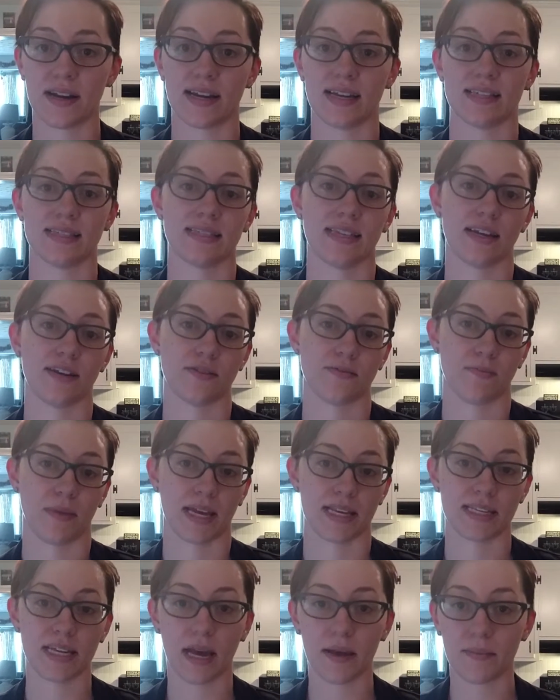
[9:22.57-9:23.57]
It settled
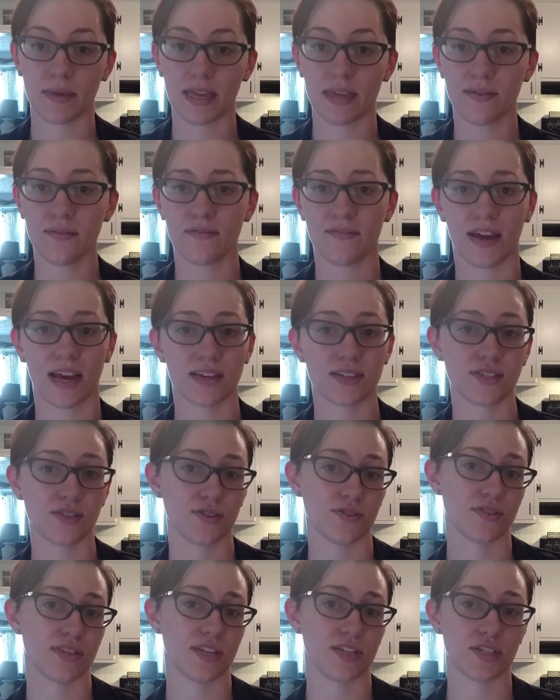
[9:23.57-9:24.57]
my tummy
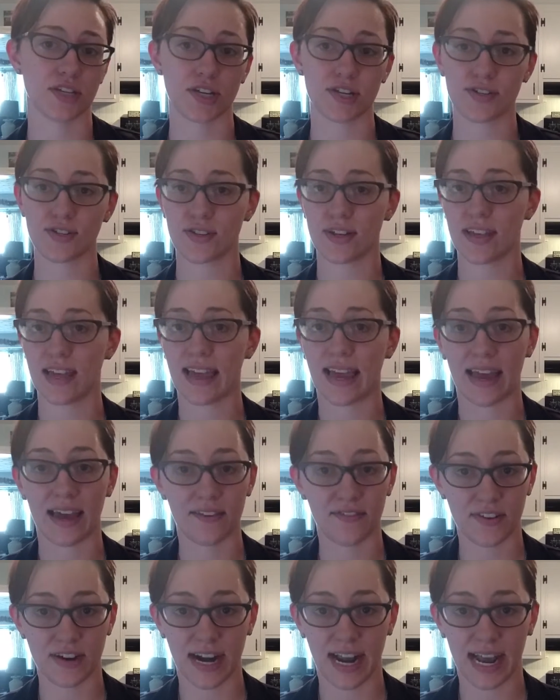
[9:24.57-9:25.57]
faster than ginger ale
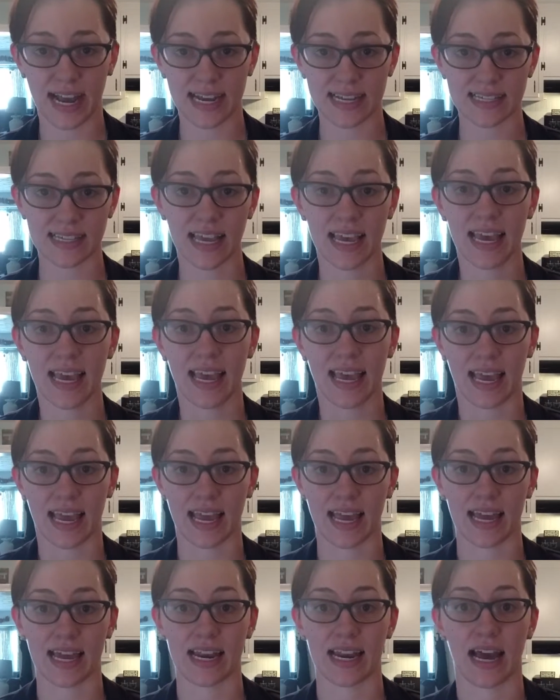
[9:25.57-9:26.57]
ever has,
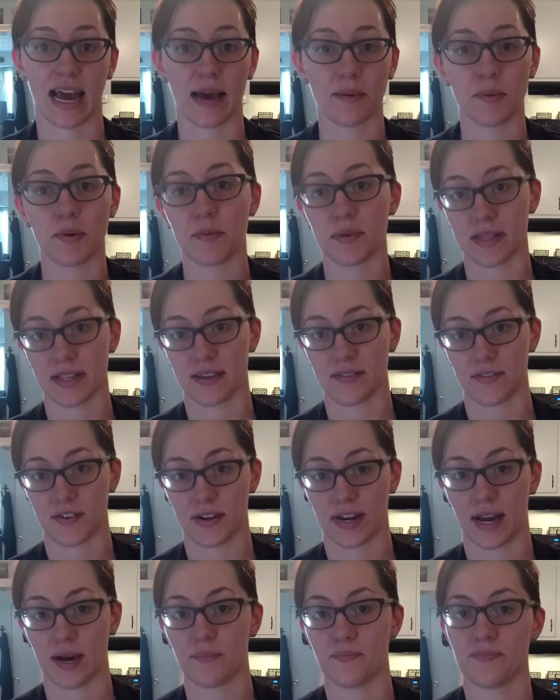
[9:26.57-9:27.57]
and I'm a believer
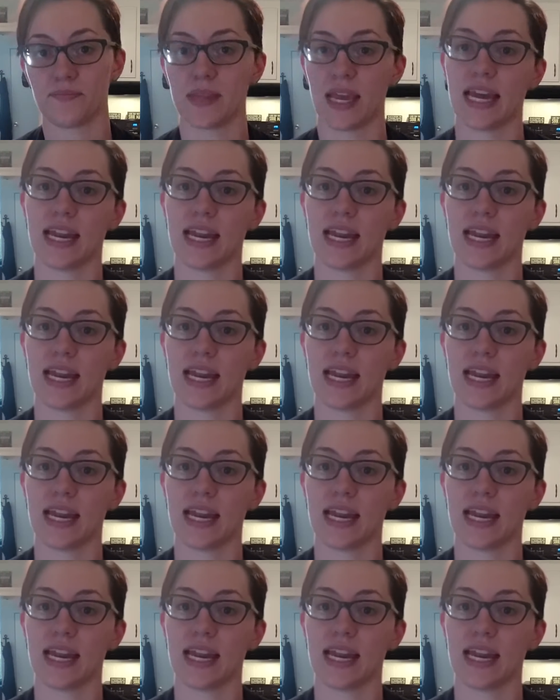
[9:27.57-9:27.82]
now.